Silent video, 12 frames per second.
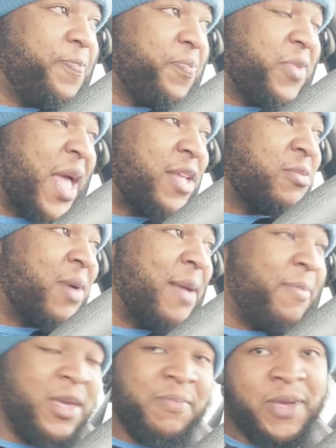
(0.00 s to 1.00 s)
That's might
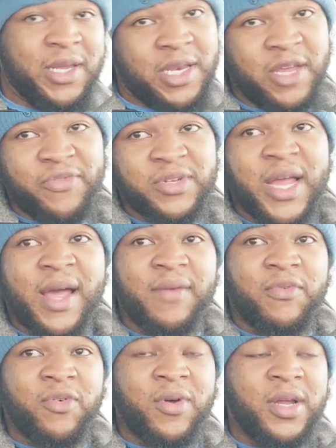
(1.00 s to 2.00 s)
be a big difference. Now,
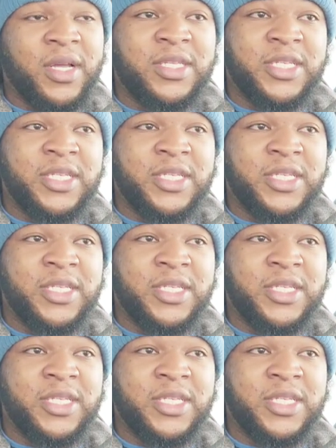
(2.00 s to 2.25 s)
if uh,